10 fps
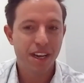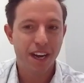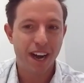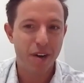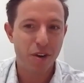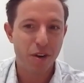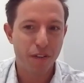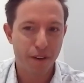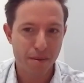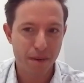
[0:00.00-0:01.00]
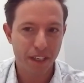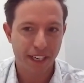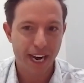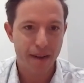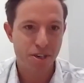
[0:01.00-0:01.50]
I don't know if I'm going to be able
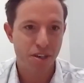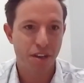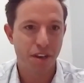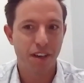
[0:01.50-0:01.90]
to capture